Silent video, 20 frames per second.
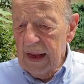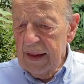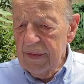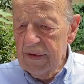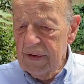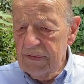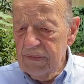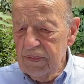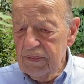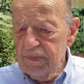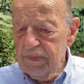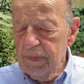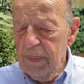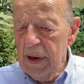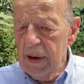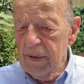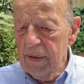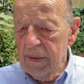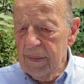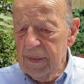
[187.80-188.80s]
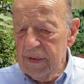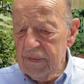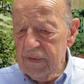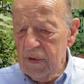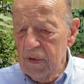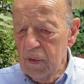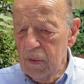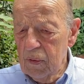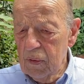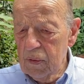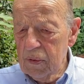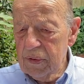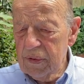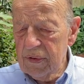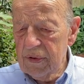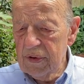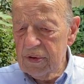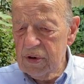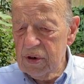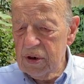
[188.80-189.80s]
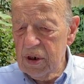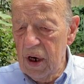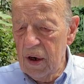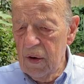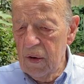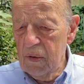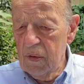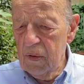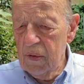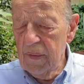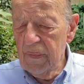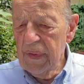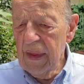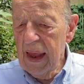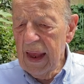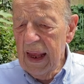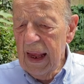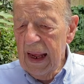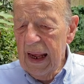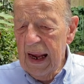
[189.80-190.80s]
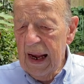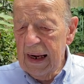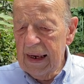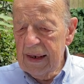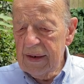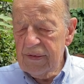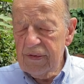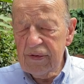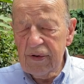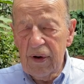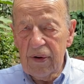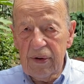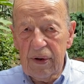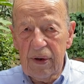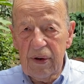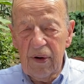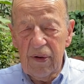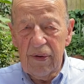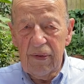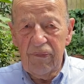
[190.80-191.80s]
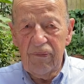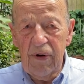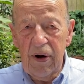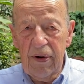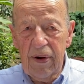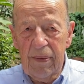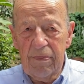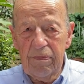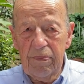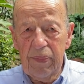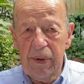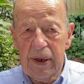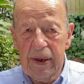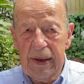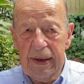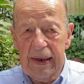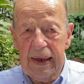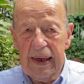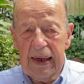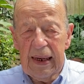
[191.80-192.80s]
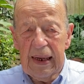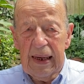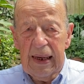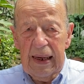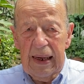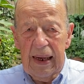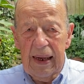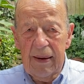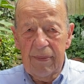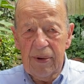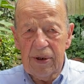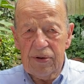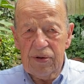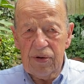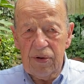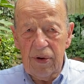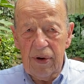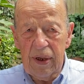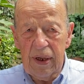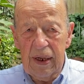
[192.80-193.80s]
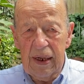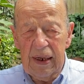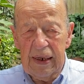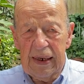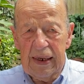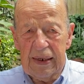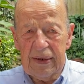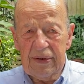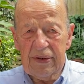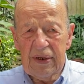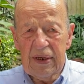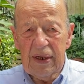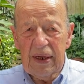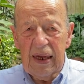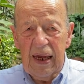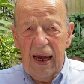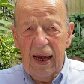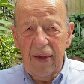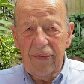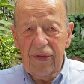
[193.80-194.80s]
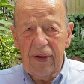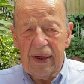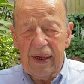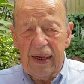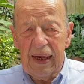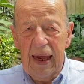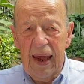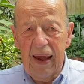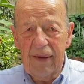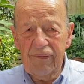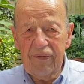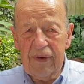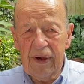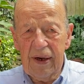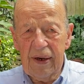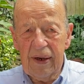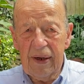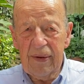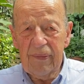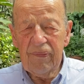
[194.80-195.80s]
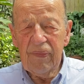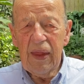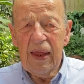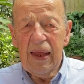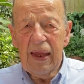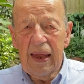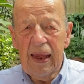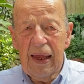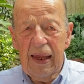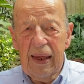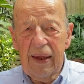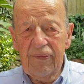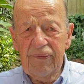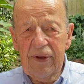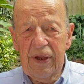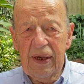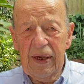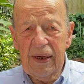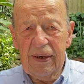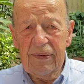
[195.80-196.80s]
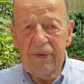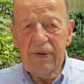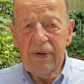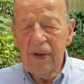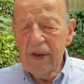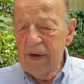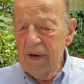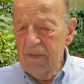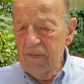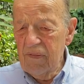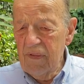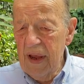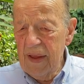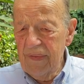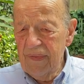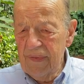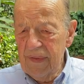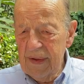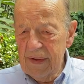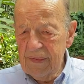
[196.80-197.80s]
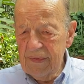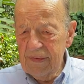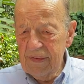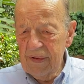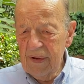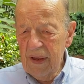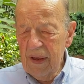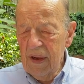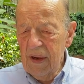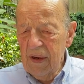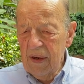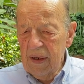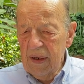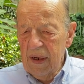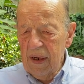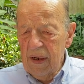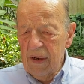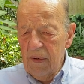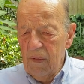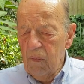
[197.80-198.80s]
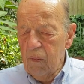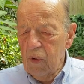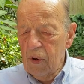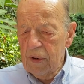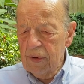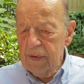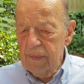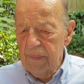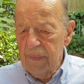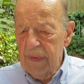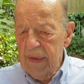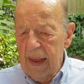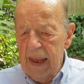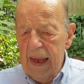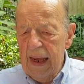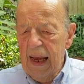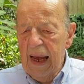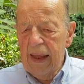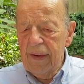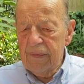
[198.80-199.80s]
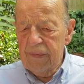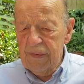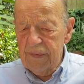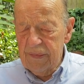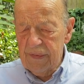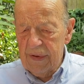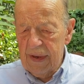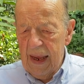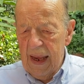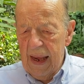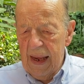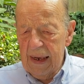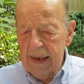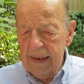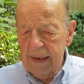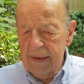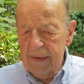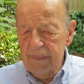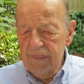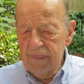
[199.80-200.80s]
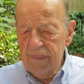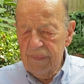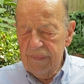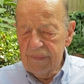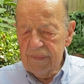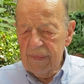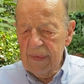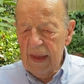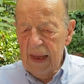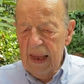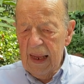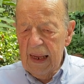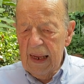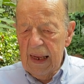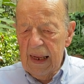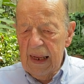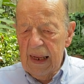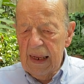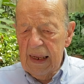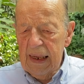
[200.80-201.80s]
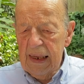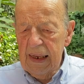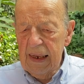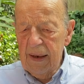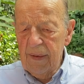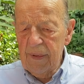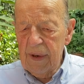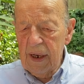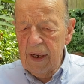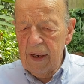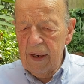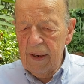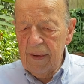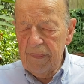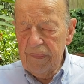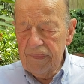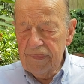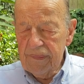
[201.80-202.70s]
This poem is called The Show, and it's got a lot of very bleak imagery in it. I think Kafka, if he had read this, would understand. Here we are.